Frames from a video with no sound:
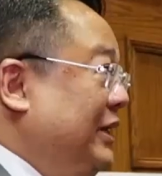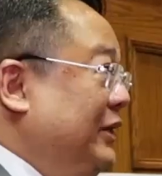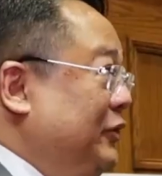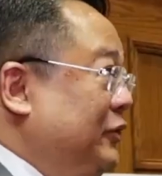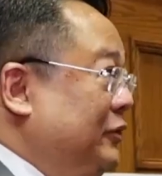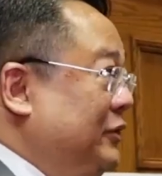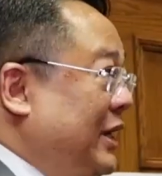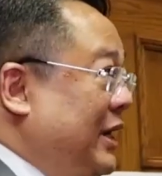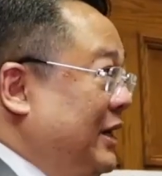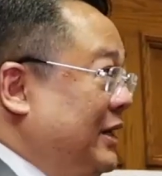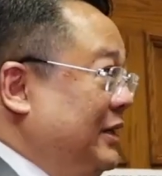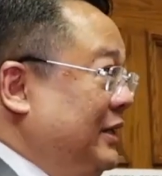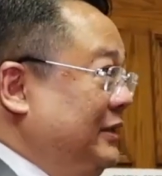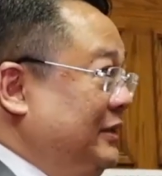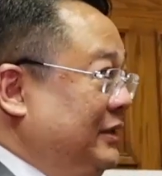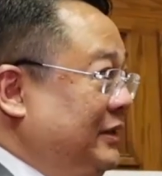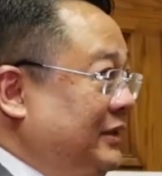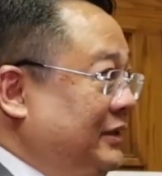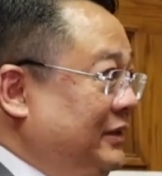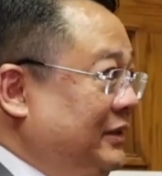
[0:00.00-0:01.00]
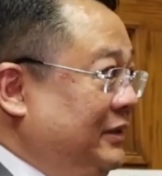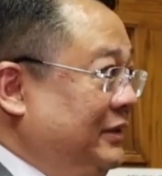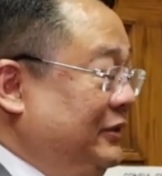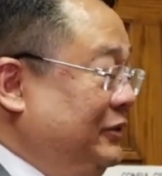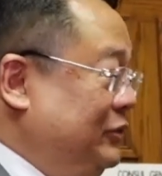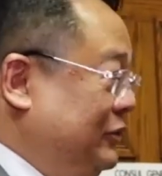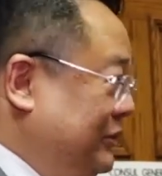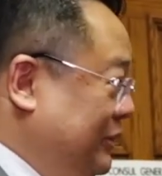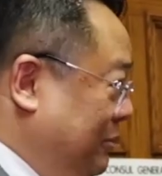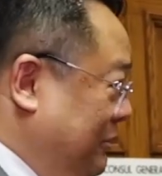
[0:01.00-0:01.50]
General Elmer Cato
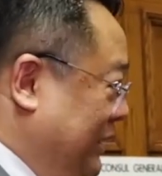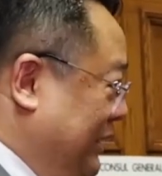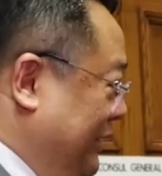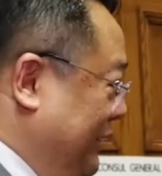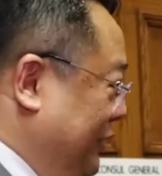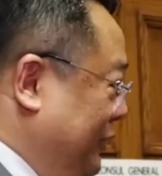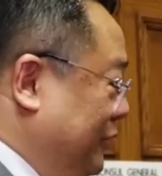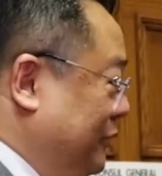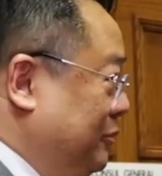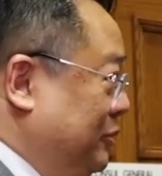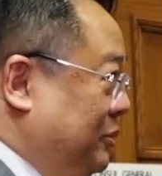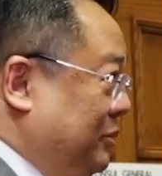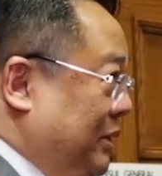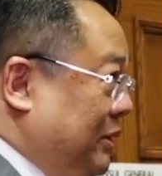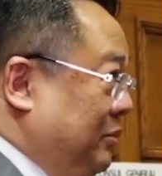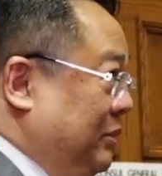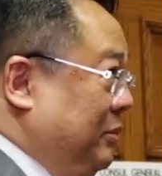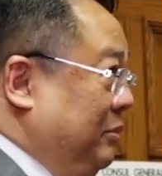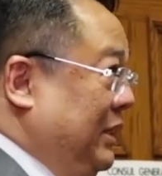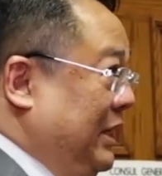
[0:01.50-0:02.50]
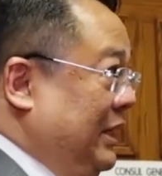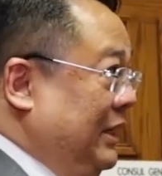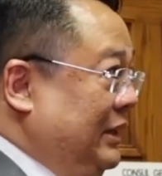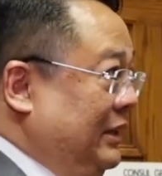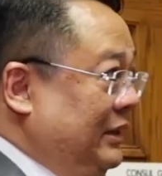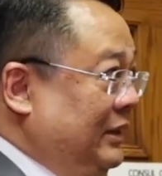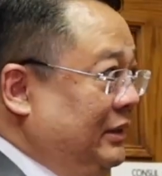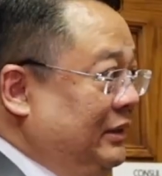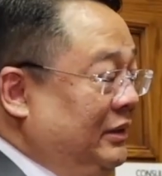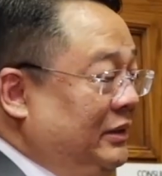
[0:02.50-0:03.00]
says this case, which
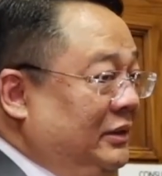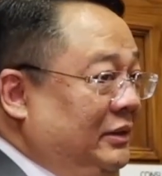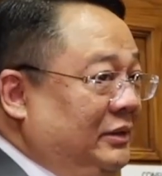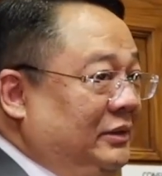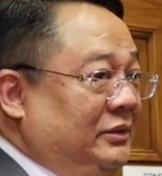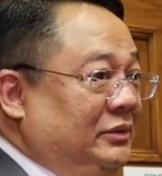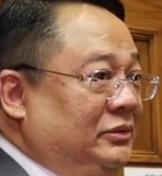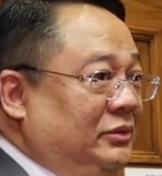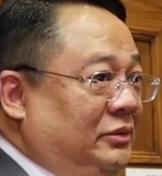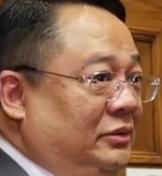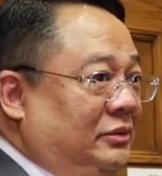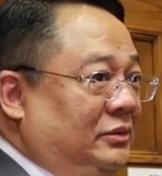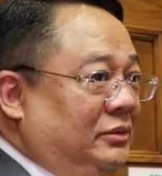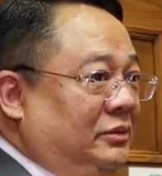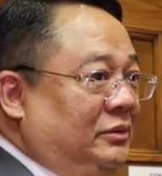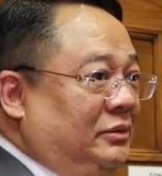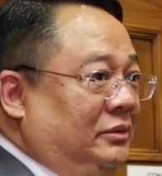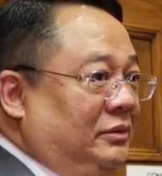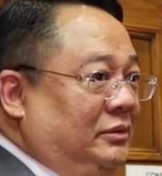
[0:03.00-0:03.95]
happened on July 13th,